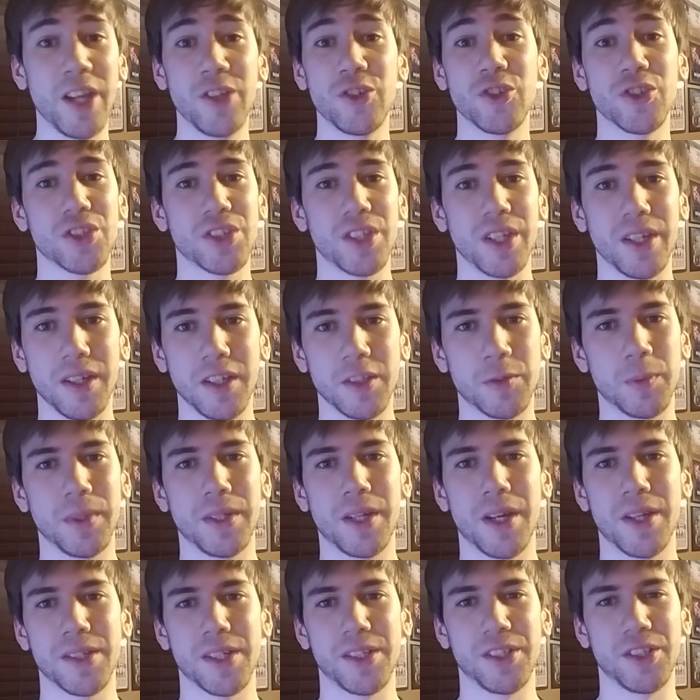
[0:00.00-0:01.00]
interesting, it's
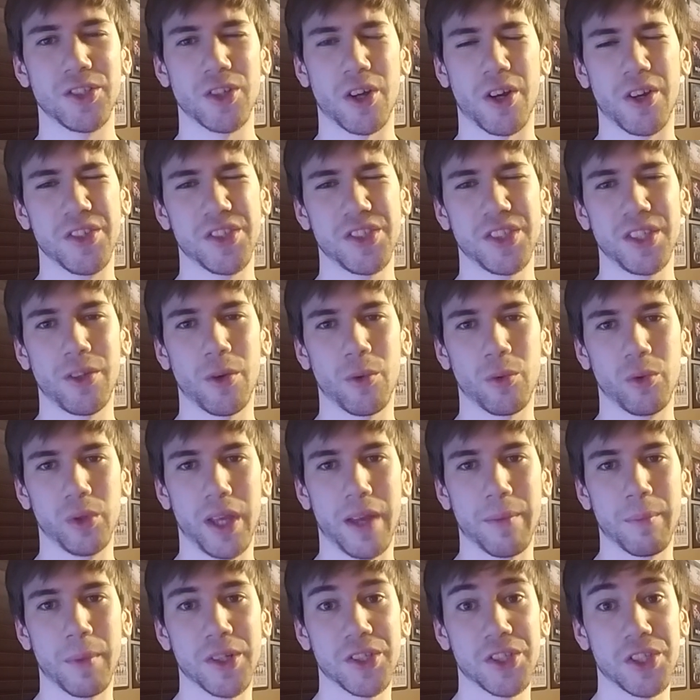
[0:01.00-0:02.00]
because I just honestly don't
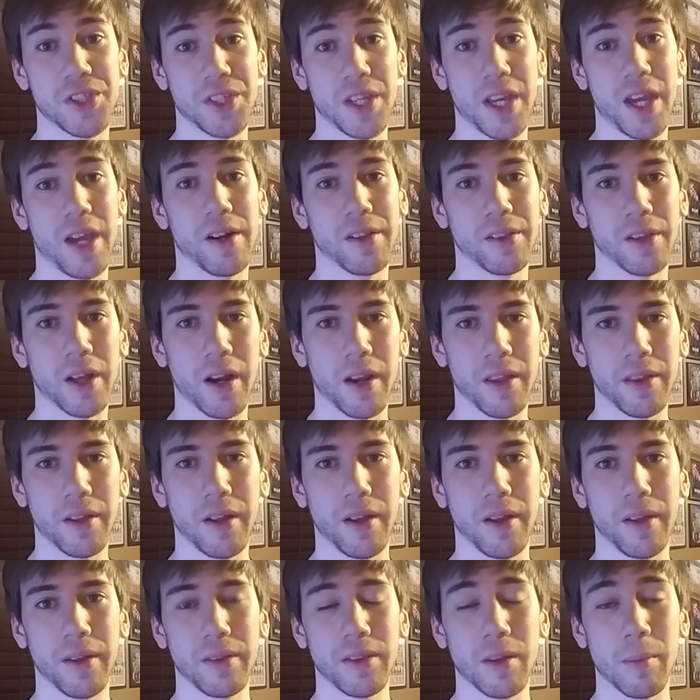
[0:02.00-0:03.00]
really have much to say in a lot
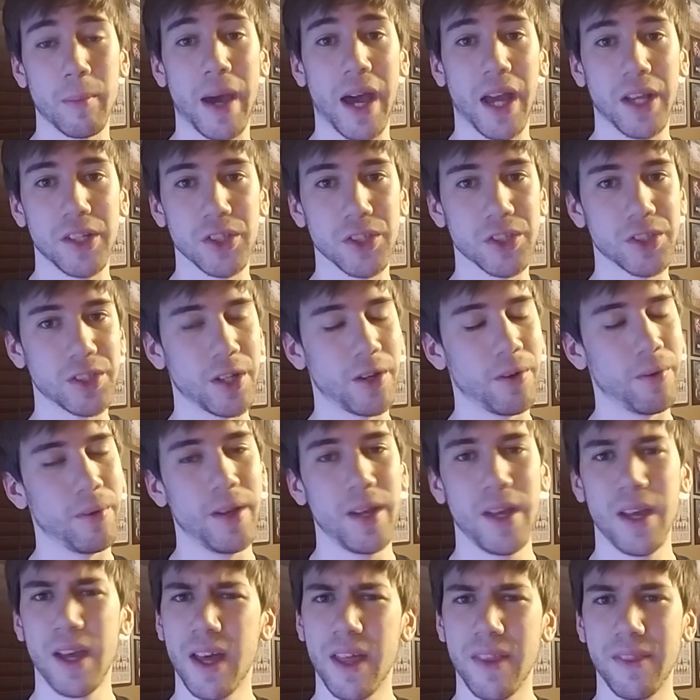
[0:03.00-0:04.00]
of the matches.
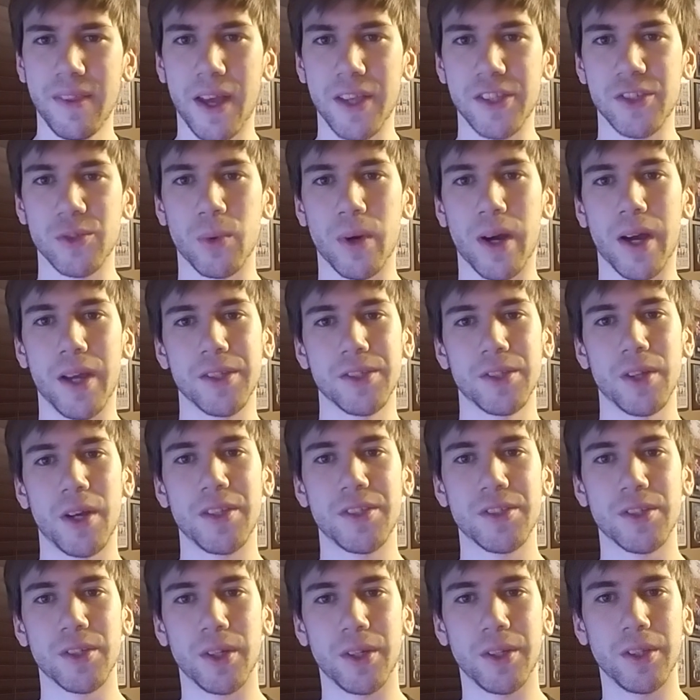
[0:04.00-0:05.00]
So, that's why. So,
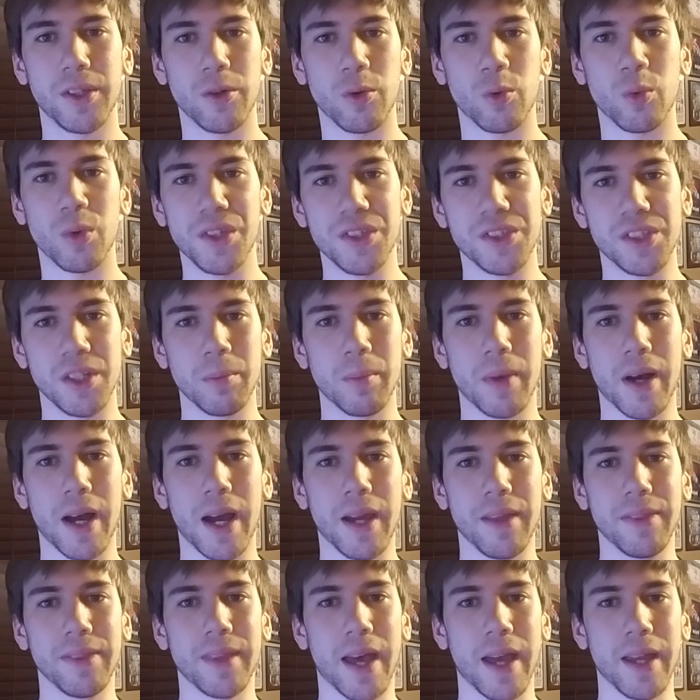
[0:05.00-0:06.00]
that's a little reasoning
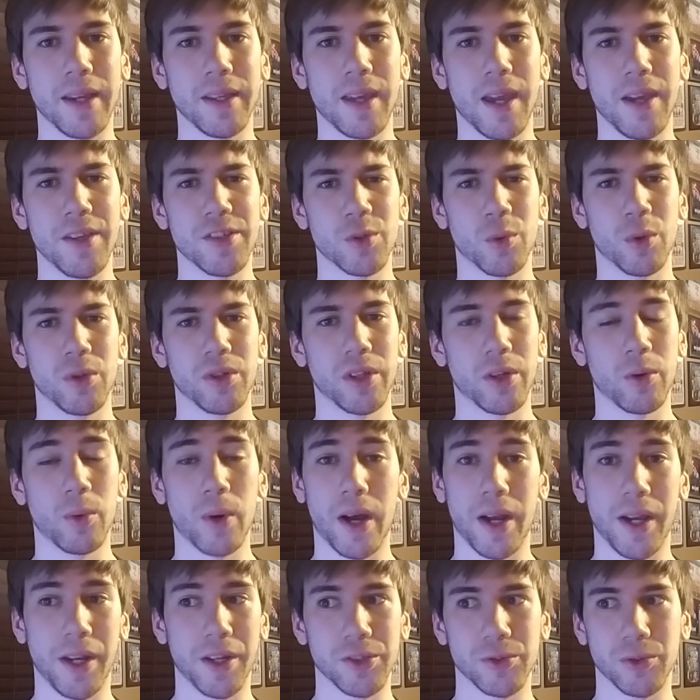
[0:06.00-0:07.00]
behind that in case you're wondering,
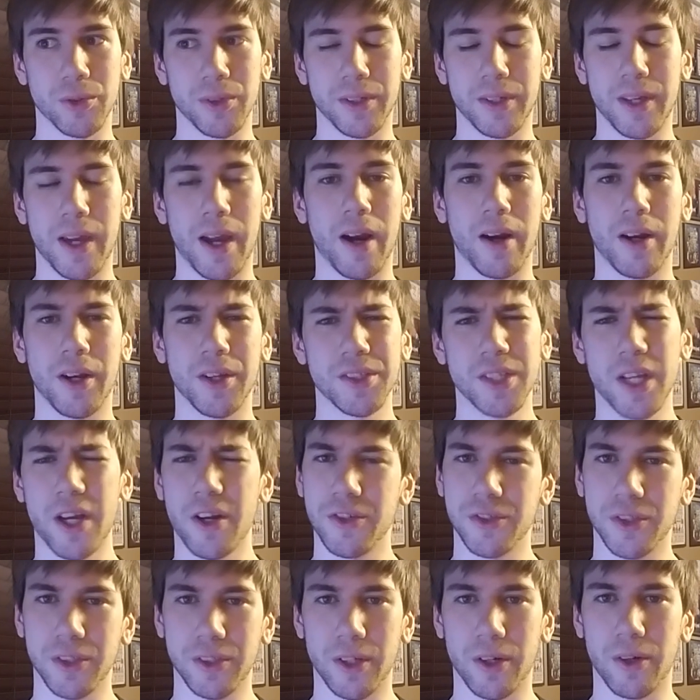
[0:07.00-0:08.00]
like, why he doesn't really care. Because I
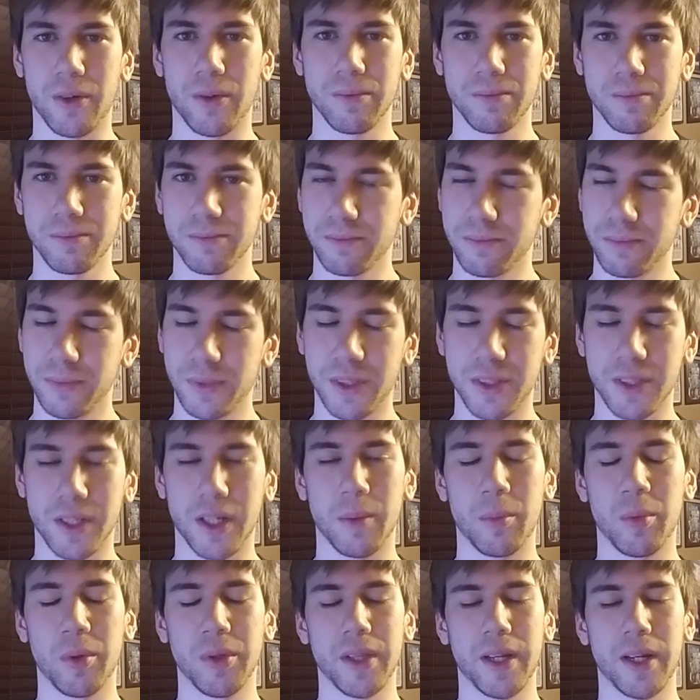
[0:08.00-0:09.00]
honestly don't. I'm just
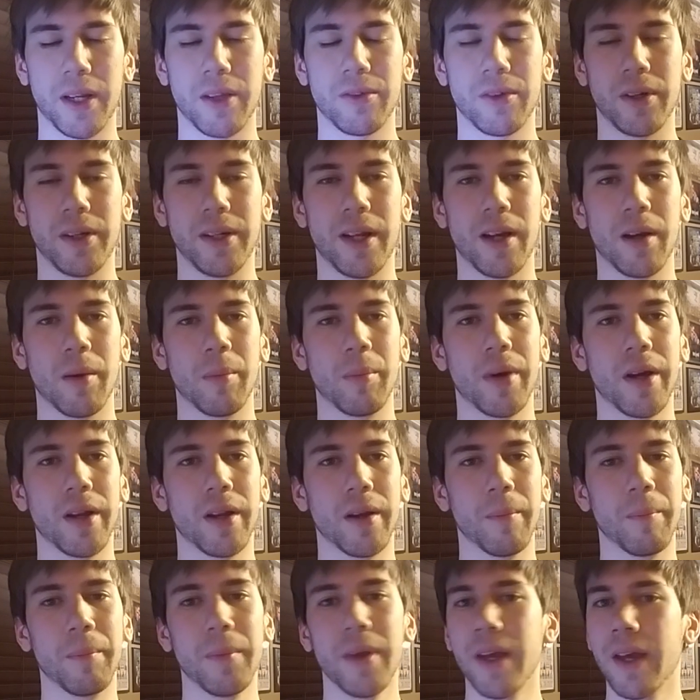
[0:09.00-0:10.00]
going to point that out right now.
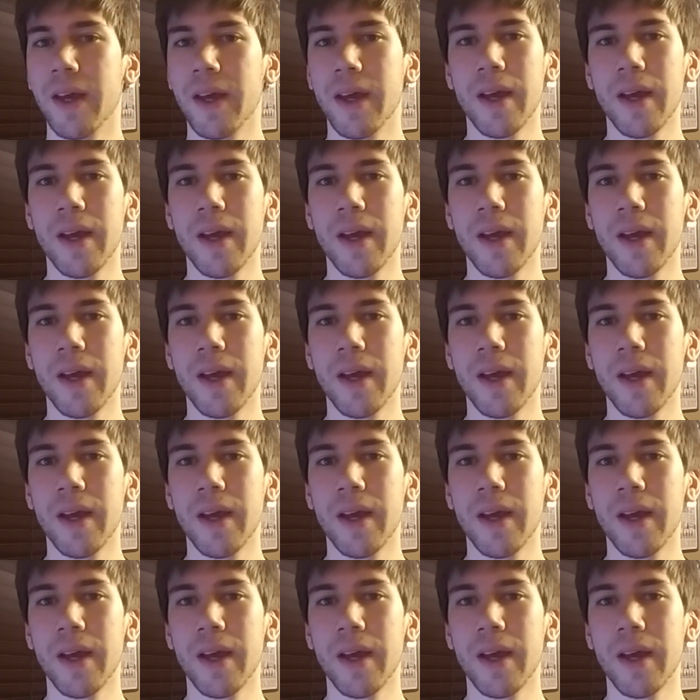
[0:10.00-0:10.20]
But,